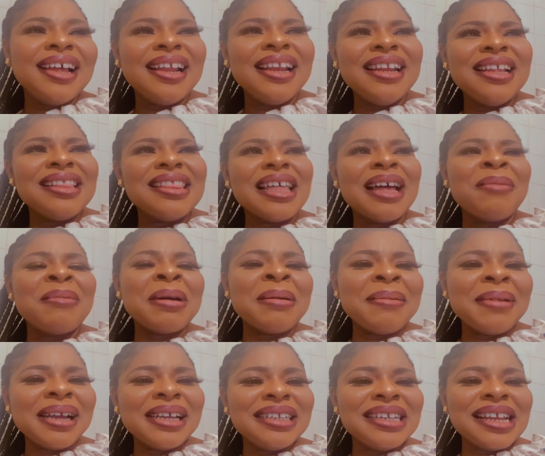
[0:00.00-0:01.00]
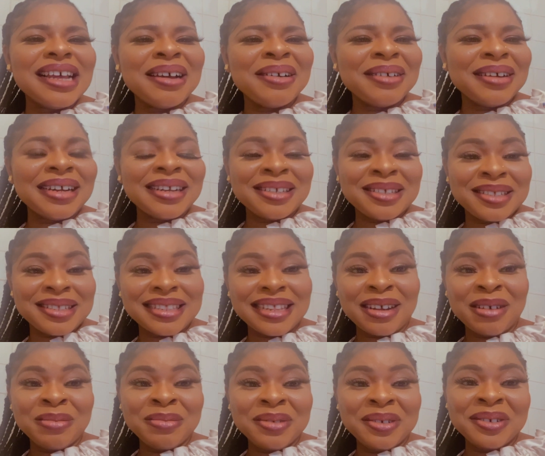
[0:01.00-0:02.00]
Later, my mind now,
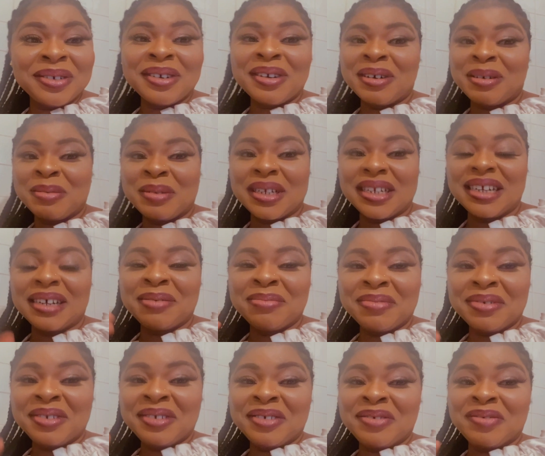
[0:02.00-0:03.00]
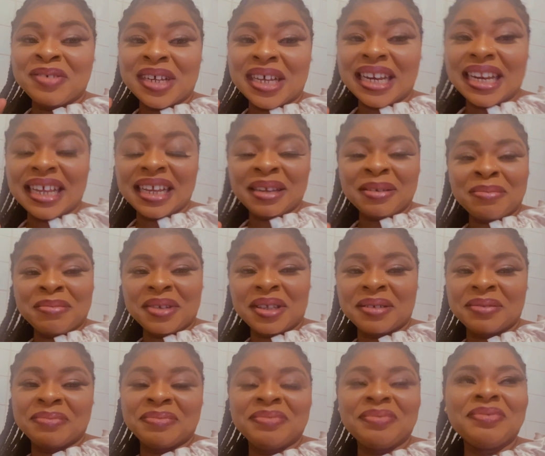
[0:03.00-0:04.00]
tell me, or comment down below if you're like me.